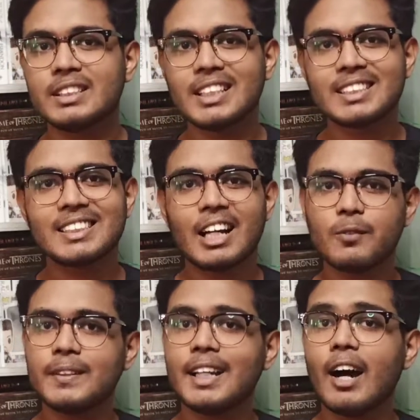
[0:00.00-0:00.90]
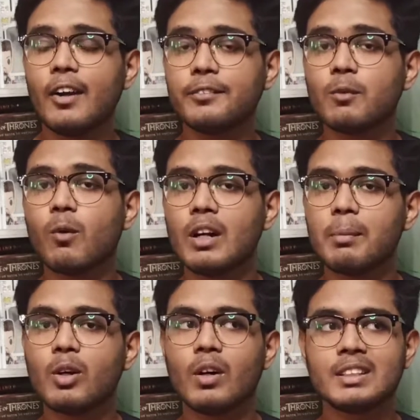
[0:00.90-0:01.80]
just start with The Eye of the World,
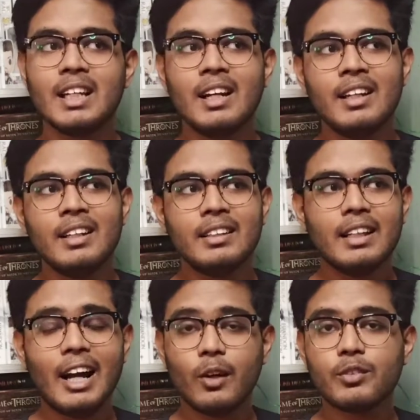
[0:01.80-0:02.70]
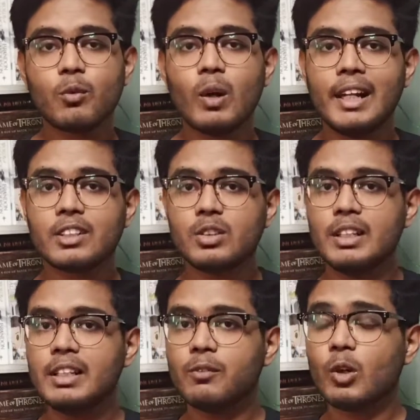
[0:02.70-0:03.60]
because The Eye of the World
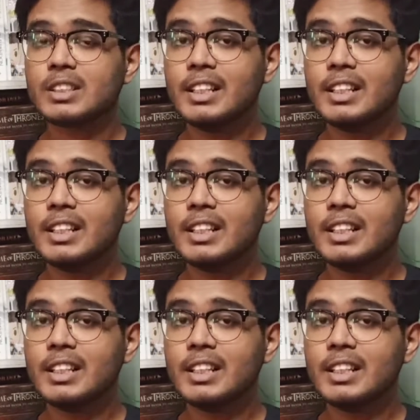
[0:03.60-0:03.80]
actually was